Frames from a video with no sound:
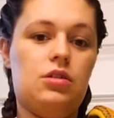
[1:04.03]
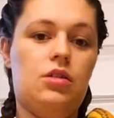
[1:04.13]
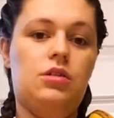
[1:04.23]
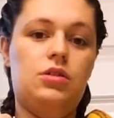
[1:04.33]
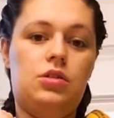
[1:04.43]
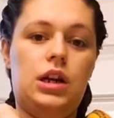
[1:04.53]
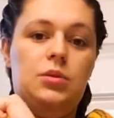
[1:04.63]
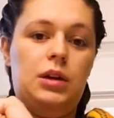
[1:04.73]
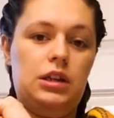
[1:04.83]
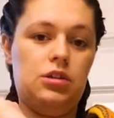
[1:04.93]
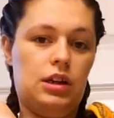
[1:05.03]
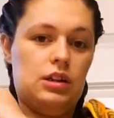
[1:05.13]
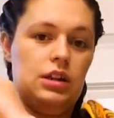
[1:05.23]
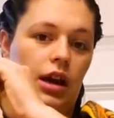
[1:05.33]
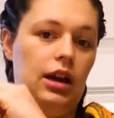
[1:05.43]
called strand by
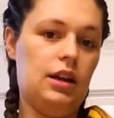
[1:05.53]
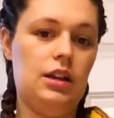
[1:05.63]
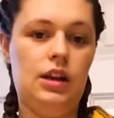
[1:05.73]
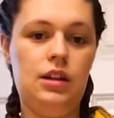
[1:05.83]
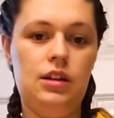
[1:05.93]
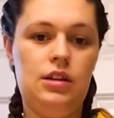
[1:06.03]
strand tightening.